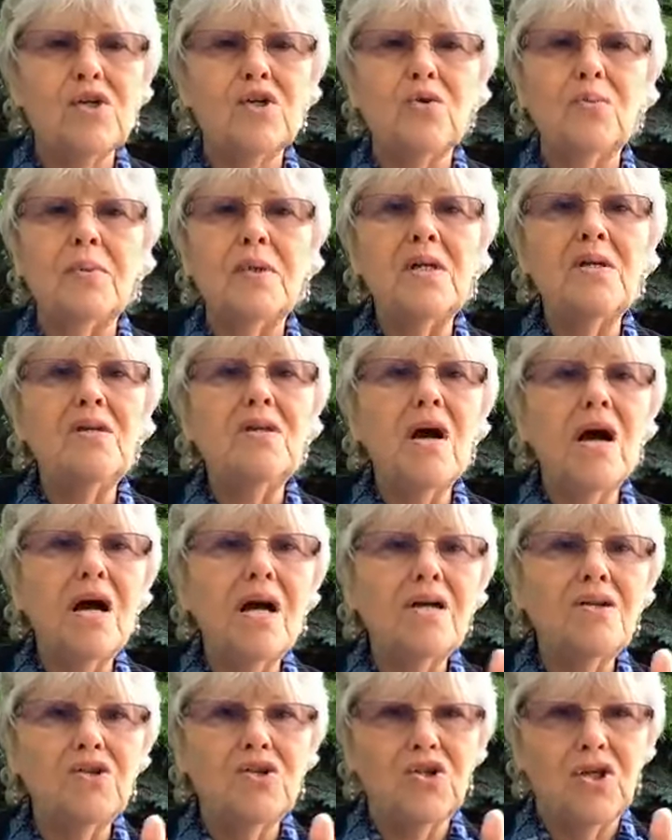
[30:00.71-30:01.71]
you will be
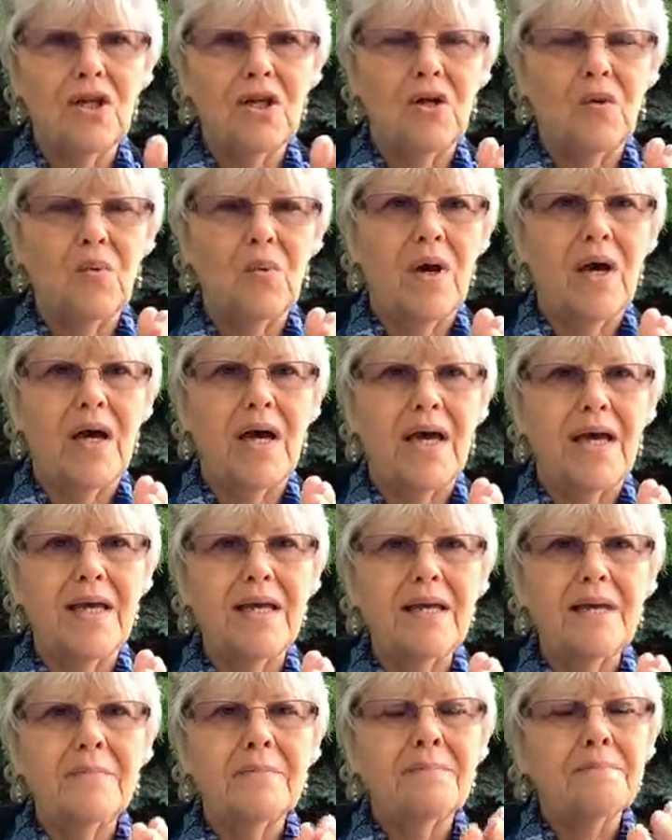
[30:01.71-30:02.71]
nudged in a
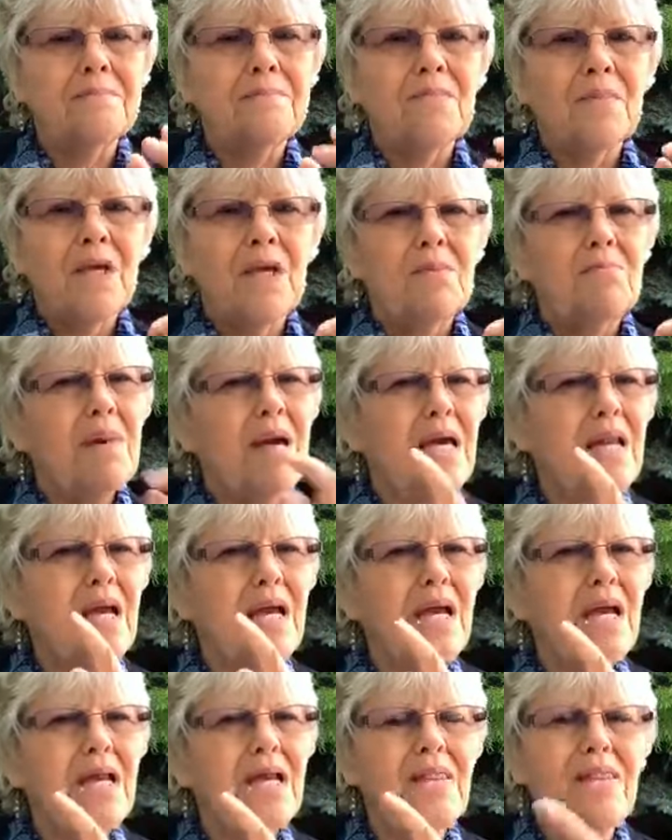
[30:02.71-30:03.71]
way man, I
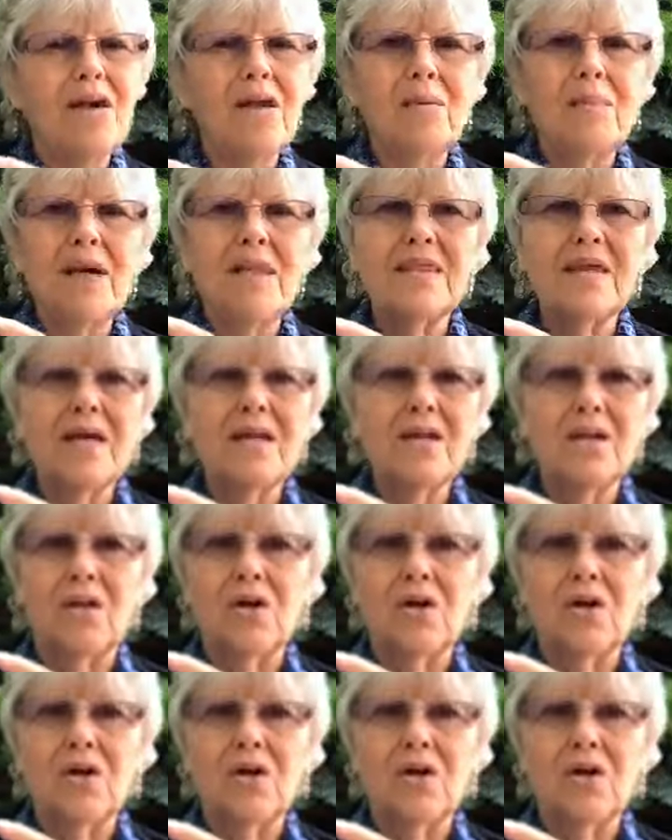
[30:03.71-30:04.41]
hadn't thought about that in a